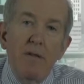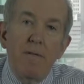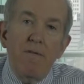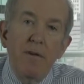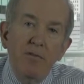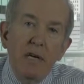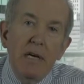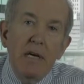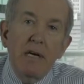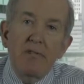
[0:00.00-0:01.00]
The
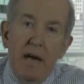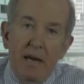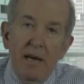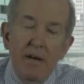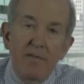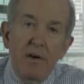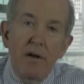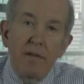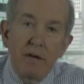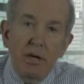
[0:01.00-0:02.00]
15 executives
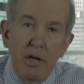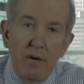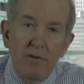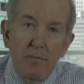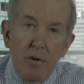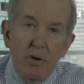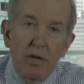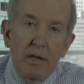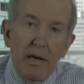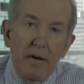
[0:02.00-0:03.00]
on this year's
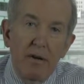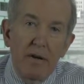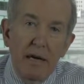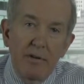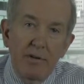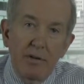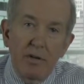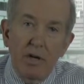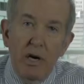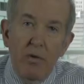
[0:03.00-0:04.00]
emerging leader
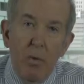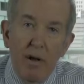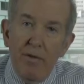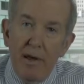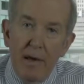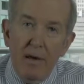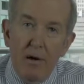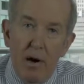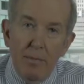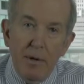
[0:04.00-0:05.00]
list share one thing in
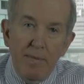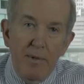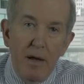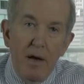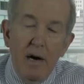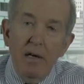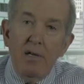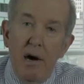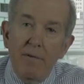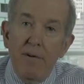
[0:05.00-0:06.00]
common: a
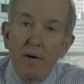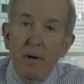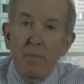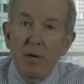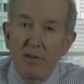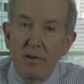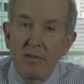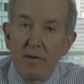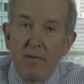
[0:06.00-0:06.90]
tougher business